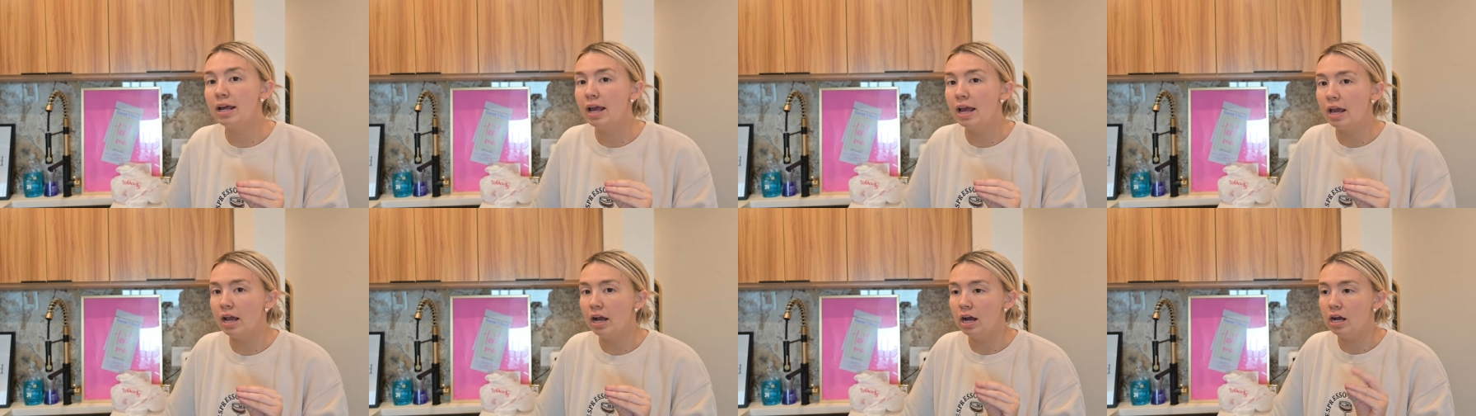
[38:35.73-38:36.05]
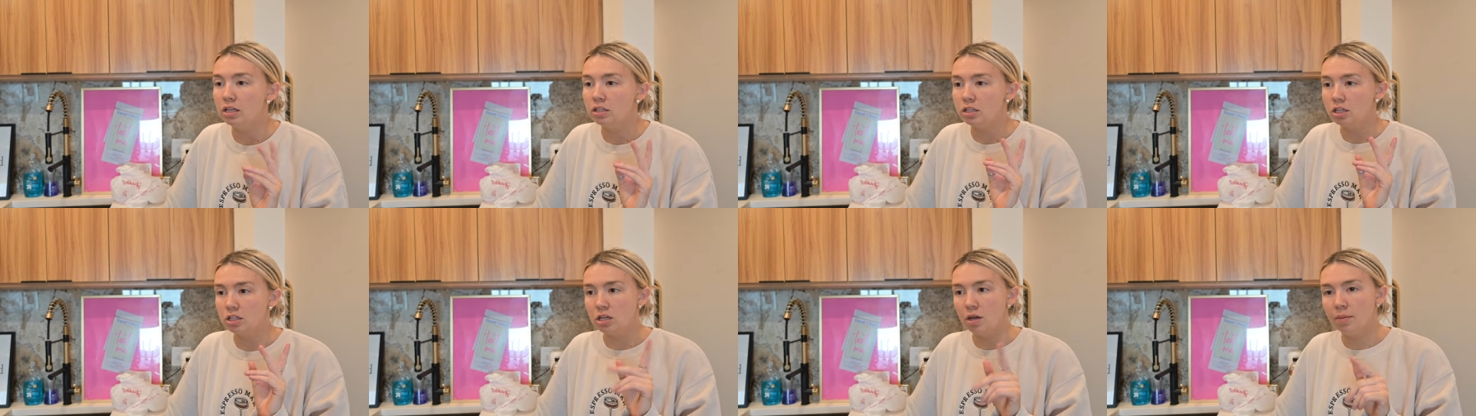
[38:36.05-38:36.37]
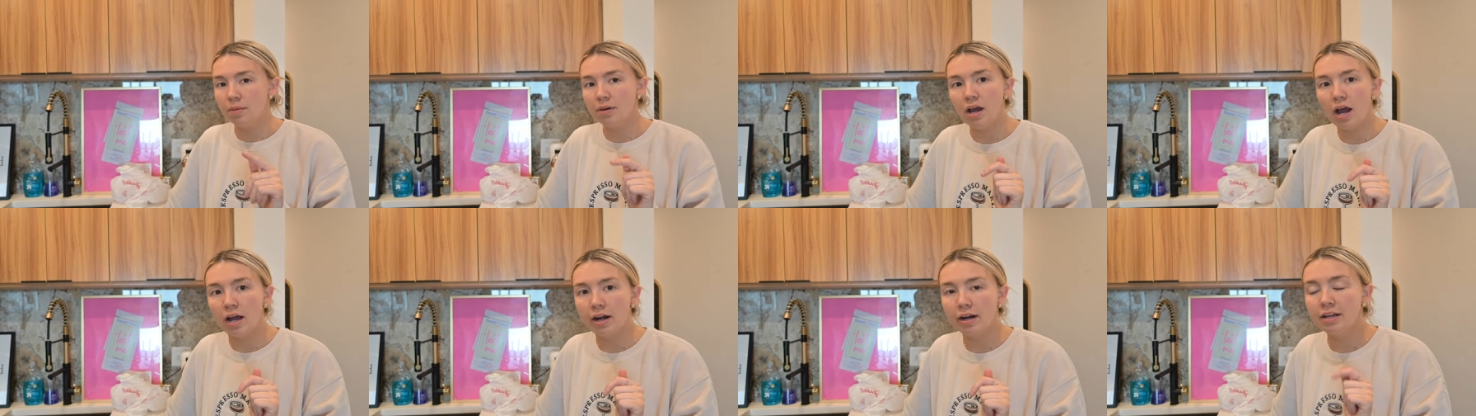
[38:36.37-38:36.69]
And to
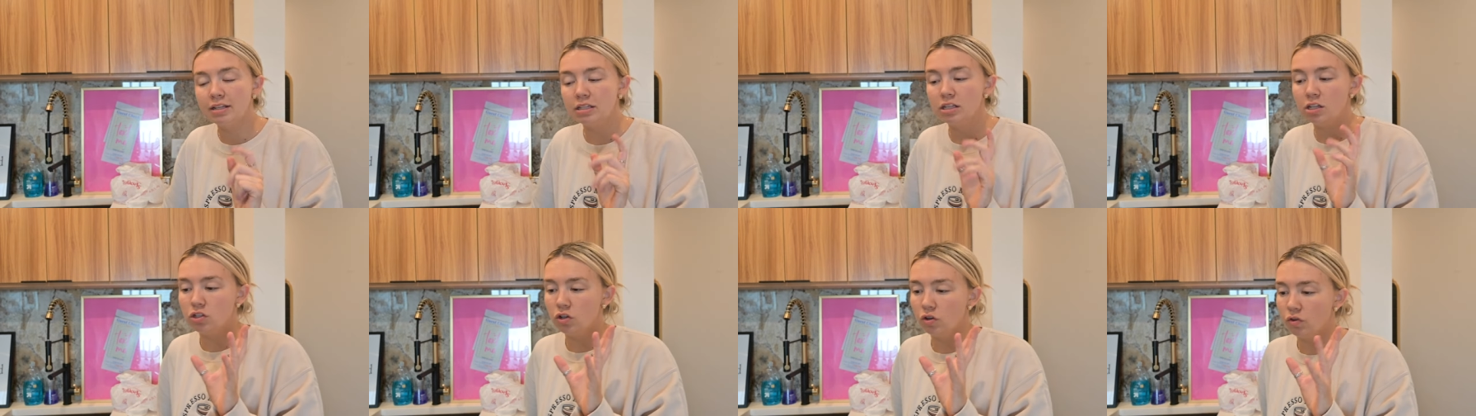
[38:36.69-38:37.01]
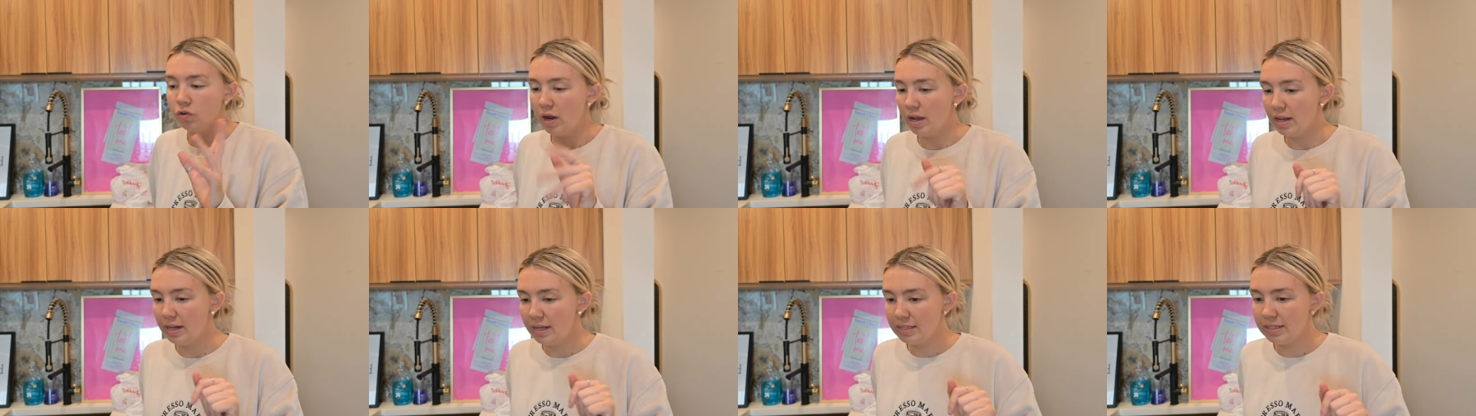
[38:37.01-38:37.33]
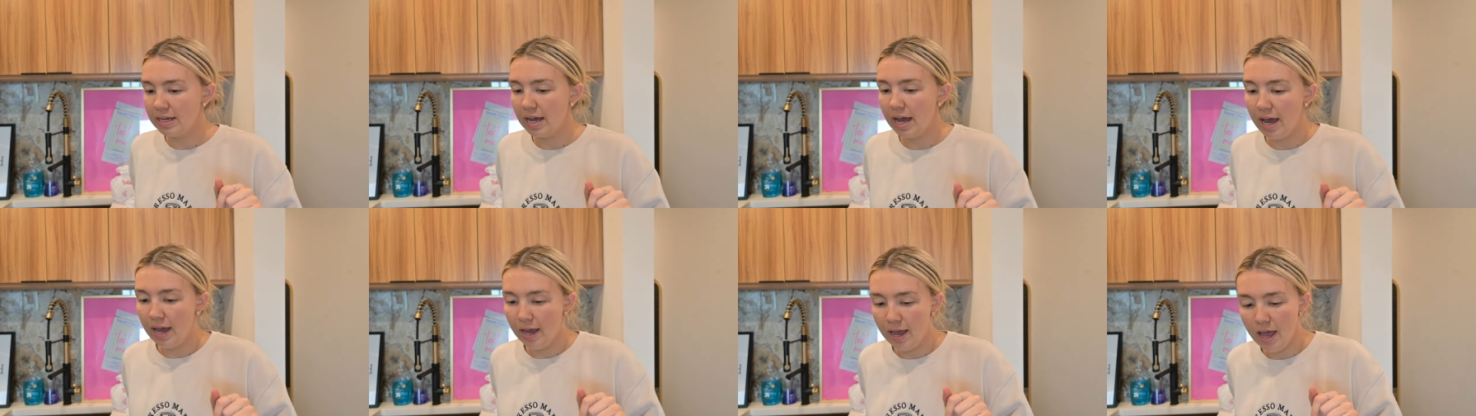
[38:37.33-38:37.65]
be honest, it's a rainy
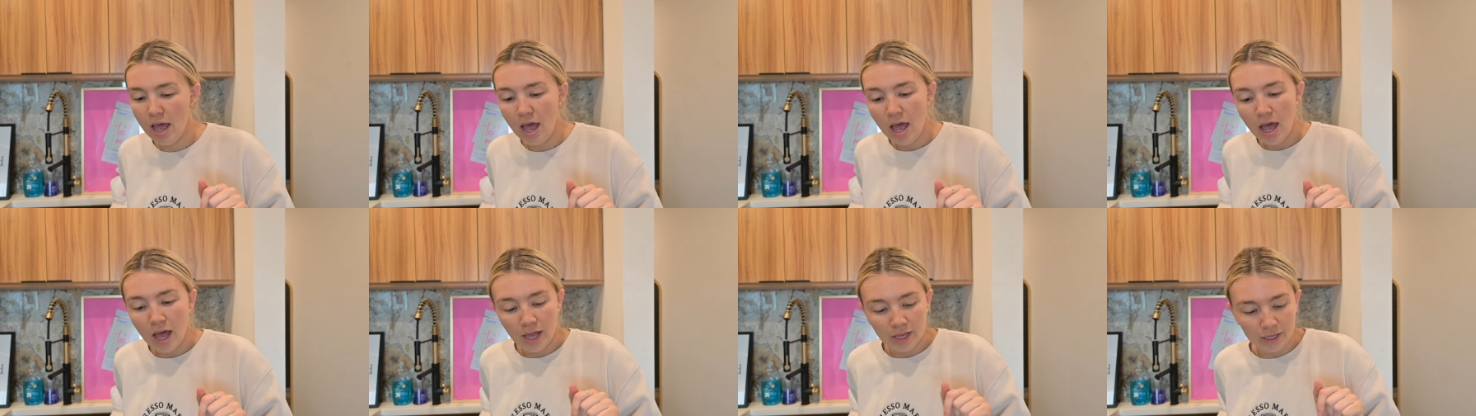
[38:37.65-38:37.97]
day.